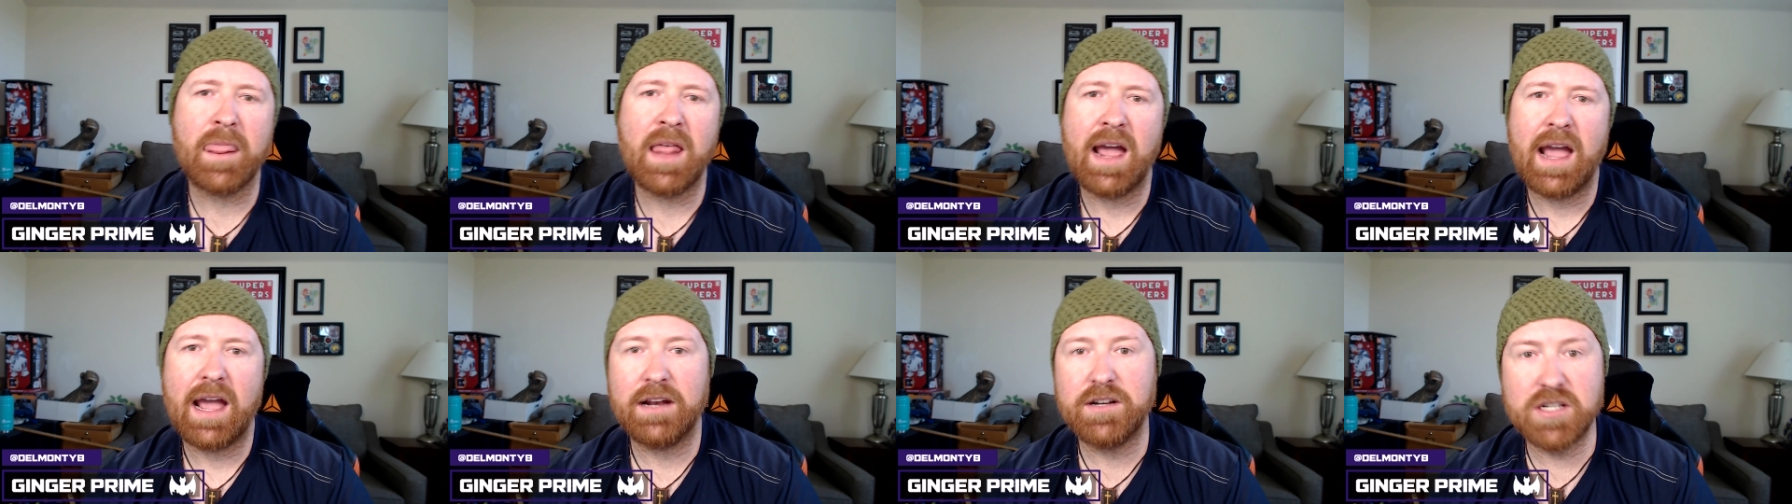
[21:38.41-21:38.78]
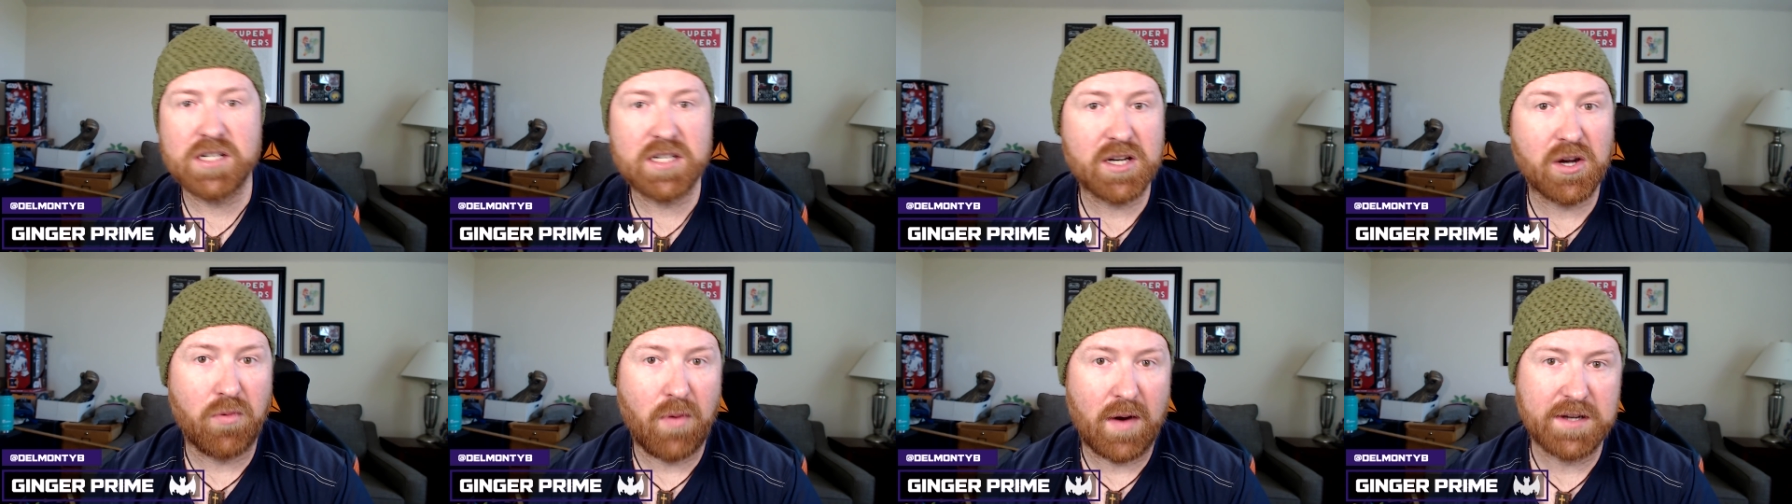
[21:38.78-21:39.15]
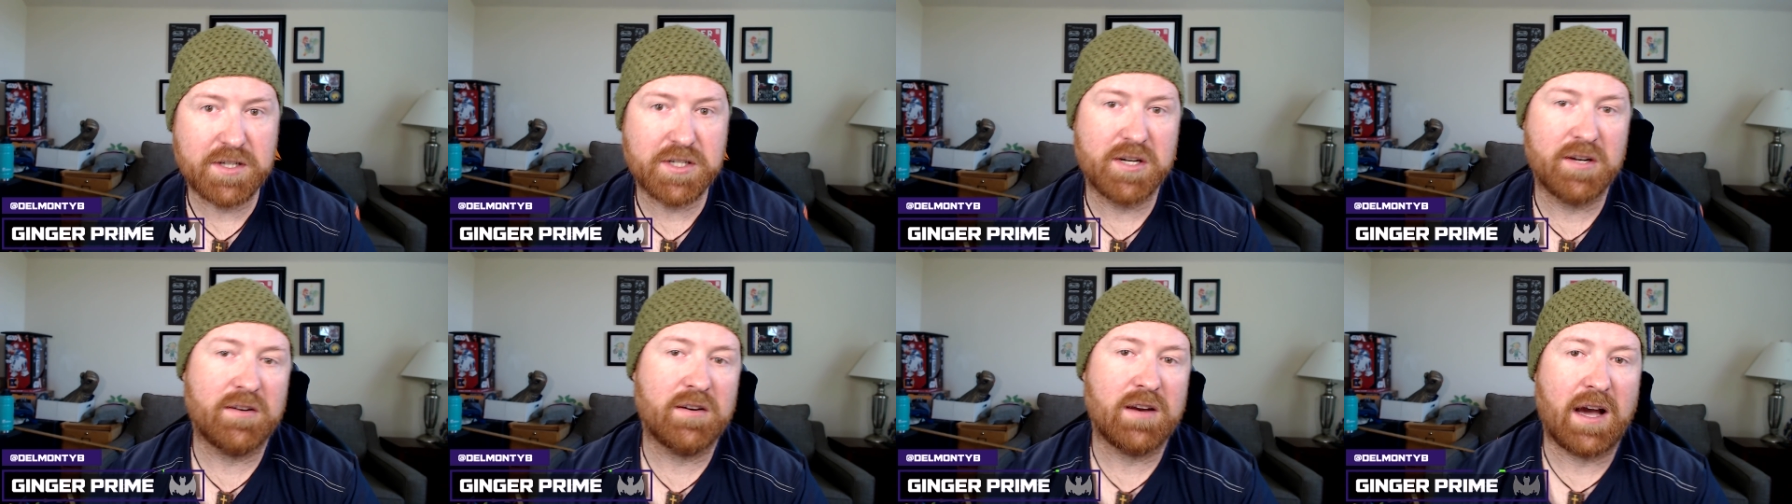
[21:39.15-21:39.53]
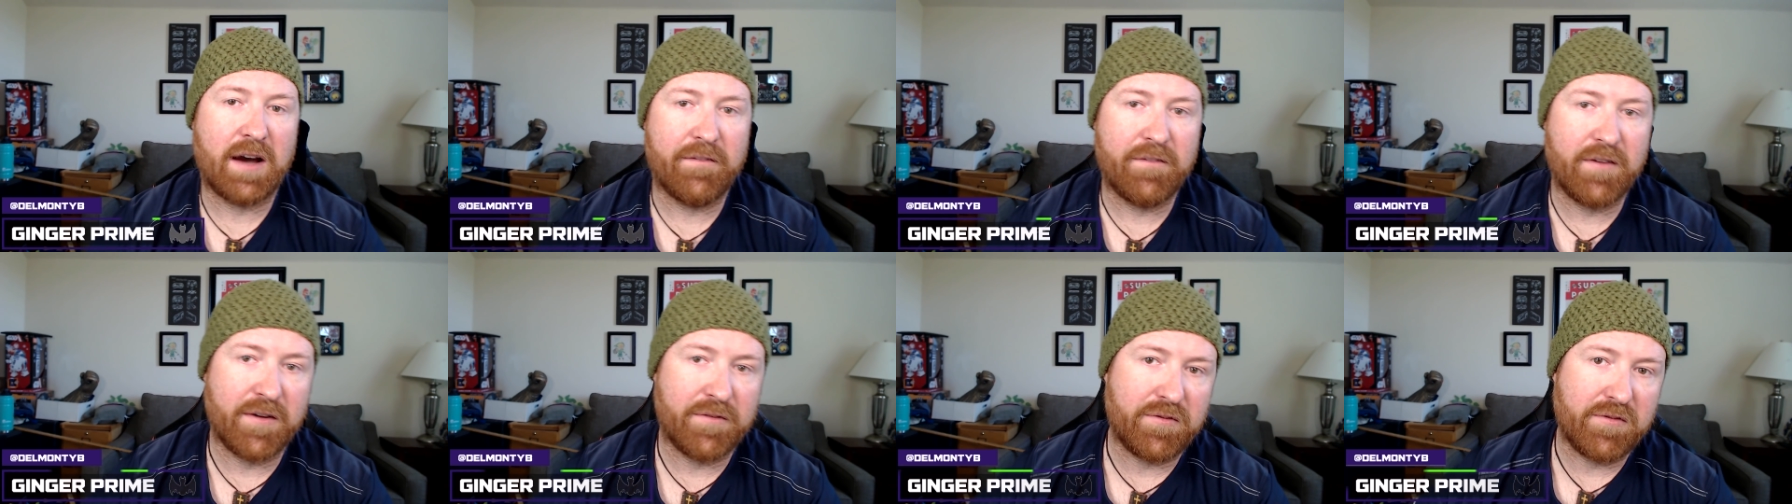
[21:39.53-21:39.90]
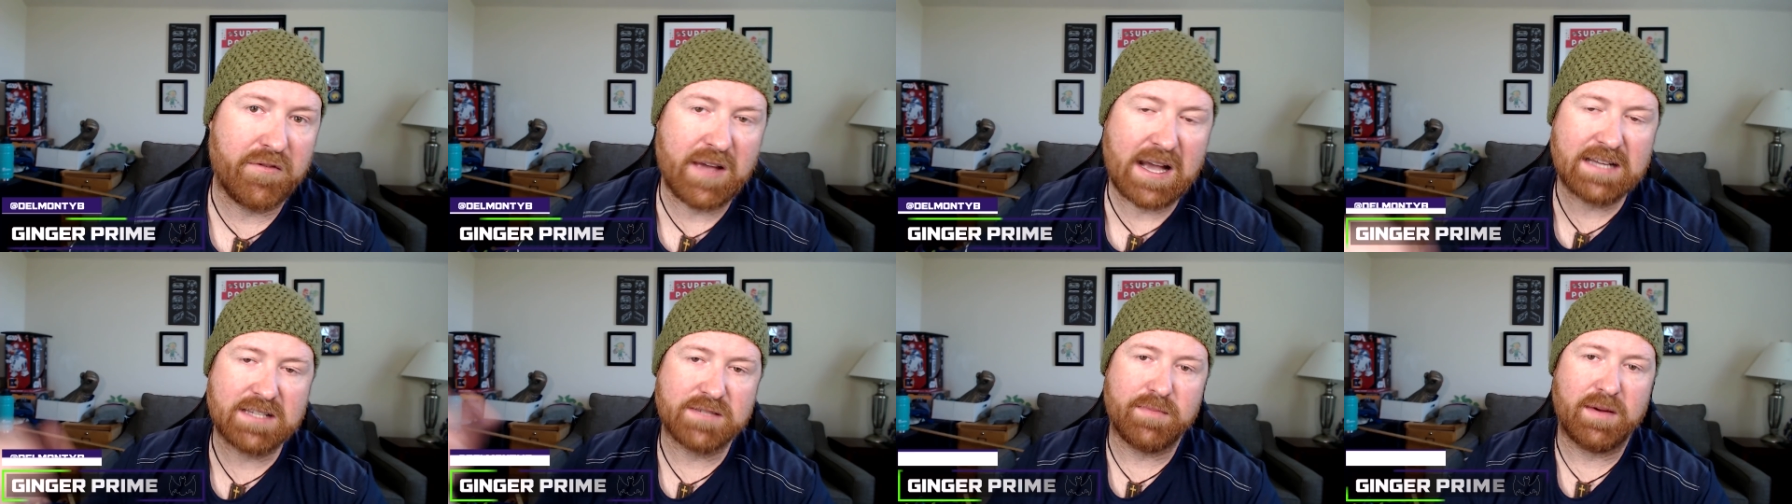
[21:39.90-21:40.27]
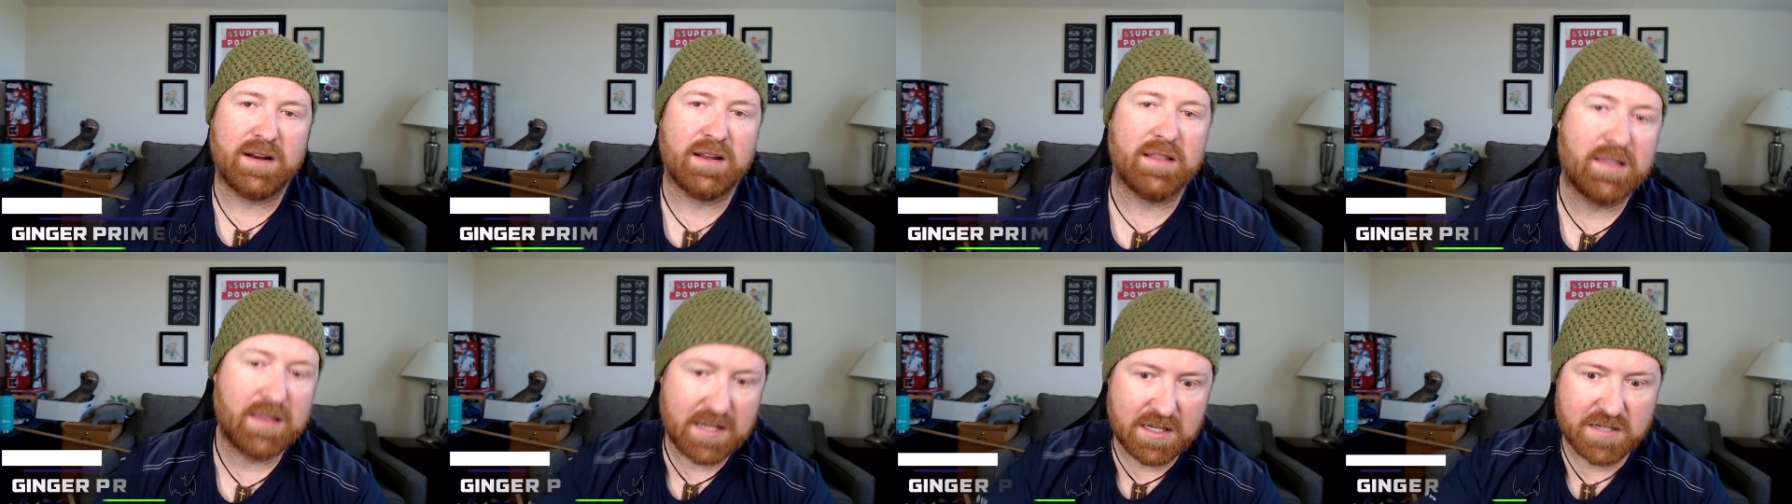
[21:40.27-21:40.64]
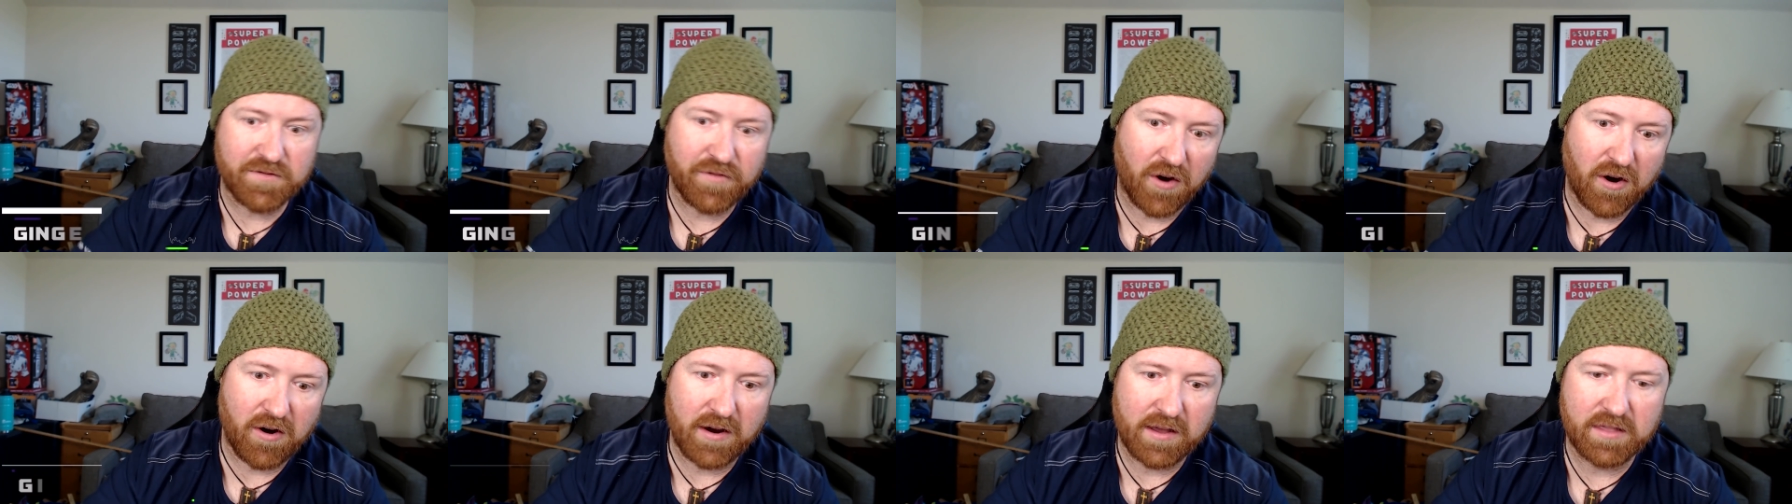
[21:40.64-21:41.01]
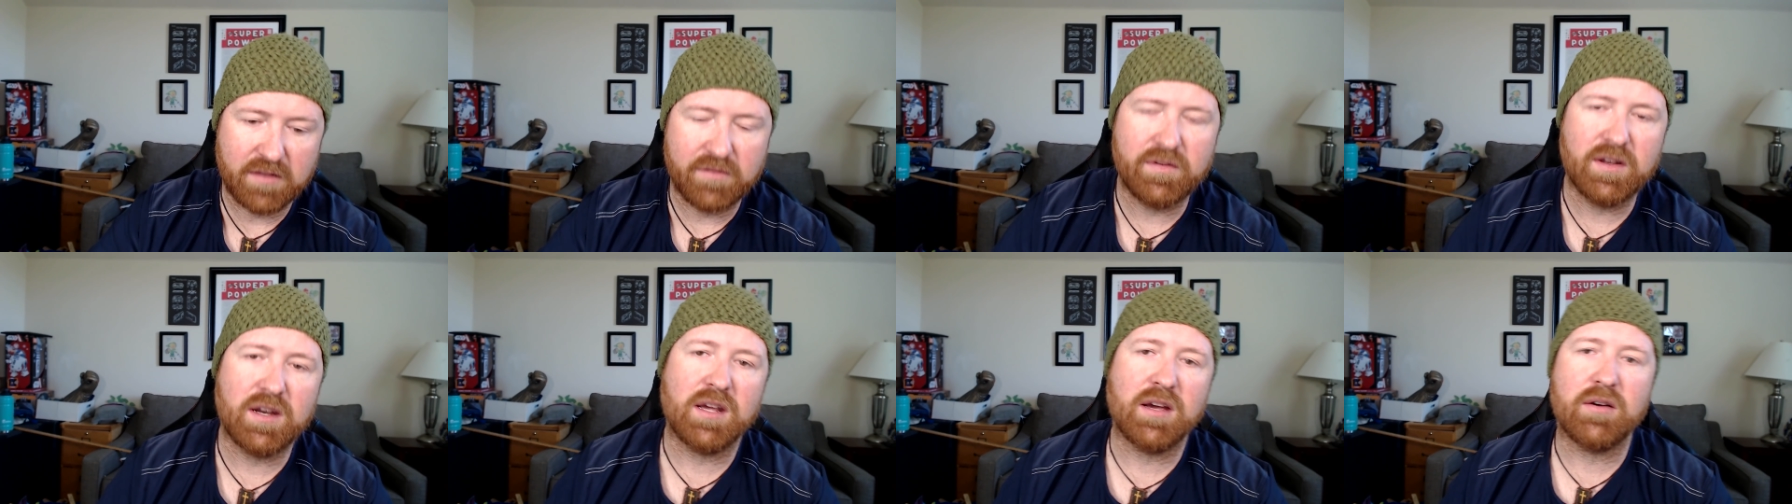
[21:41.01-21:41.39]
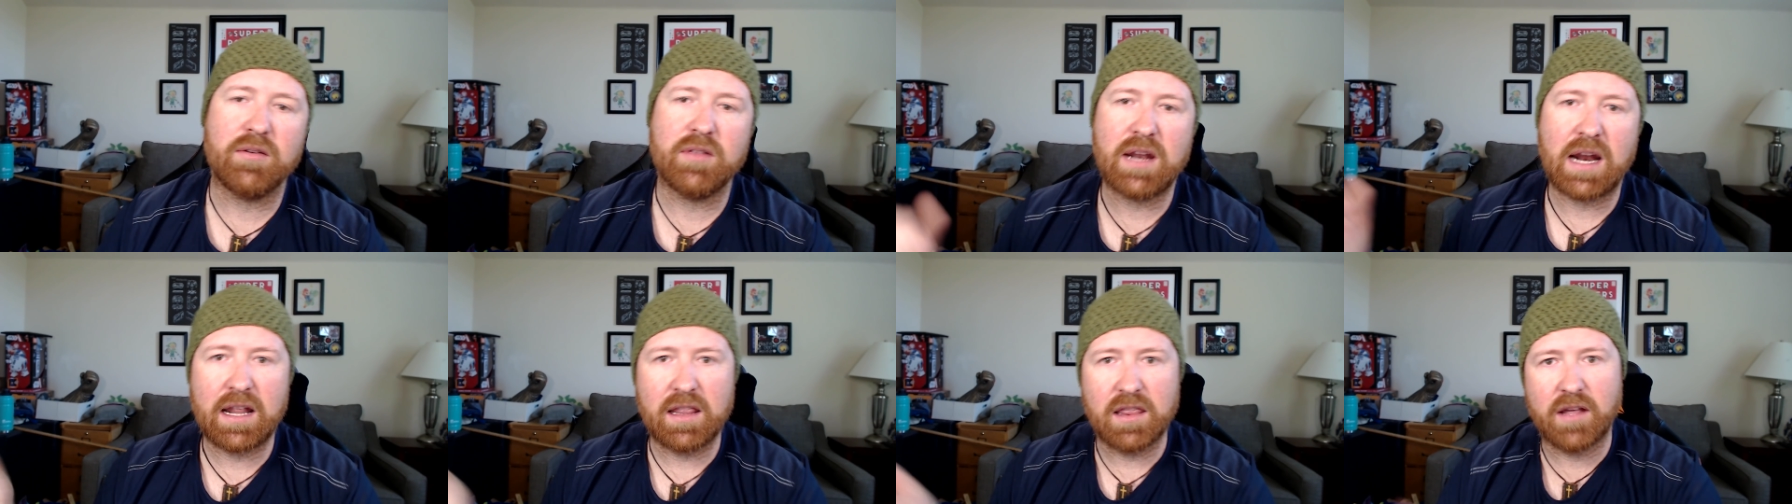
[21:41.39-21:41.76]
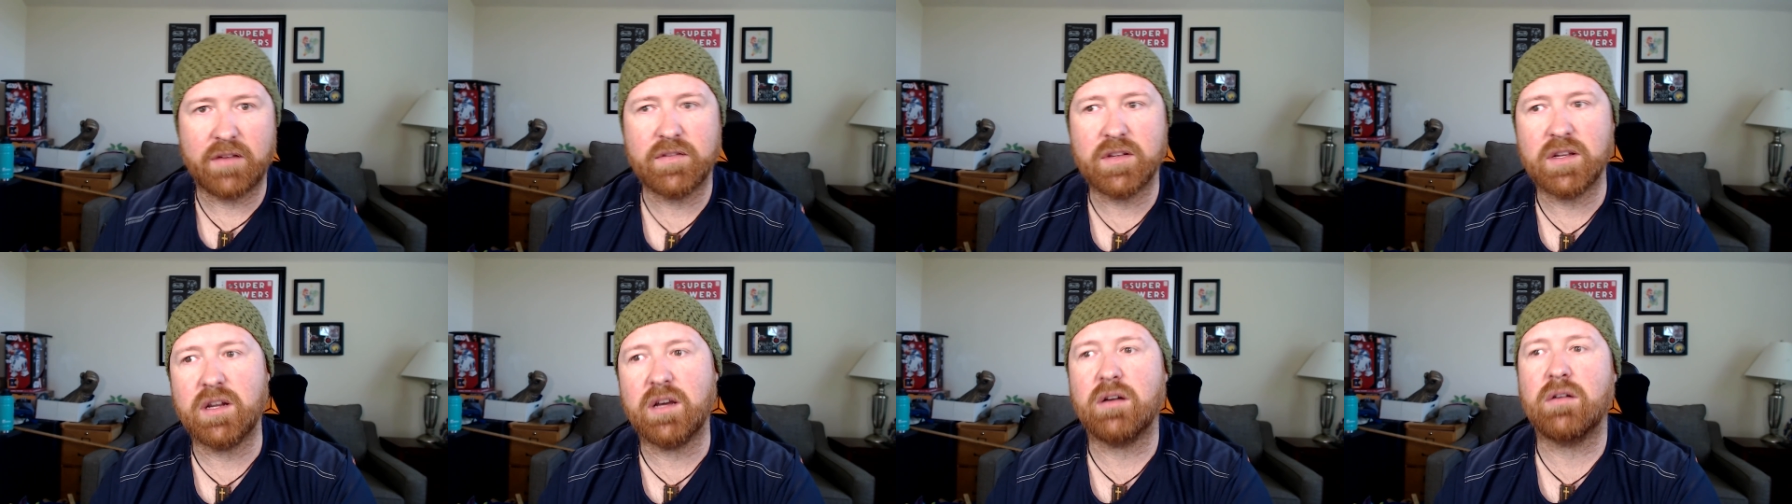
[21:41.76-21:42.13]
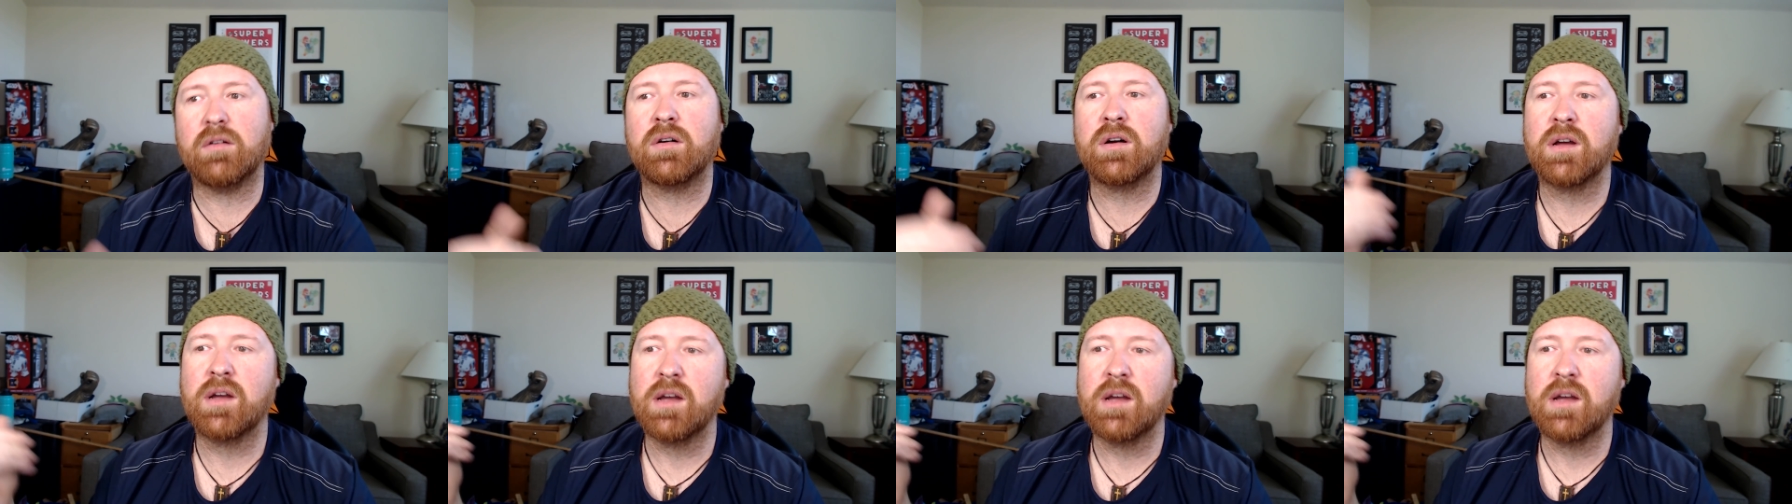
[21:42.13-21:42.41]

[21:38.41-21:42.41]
And just a question uh, if you guys made it this far in the video that I'd love to know.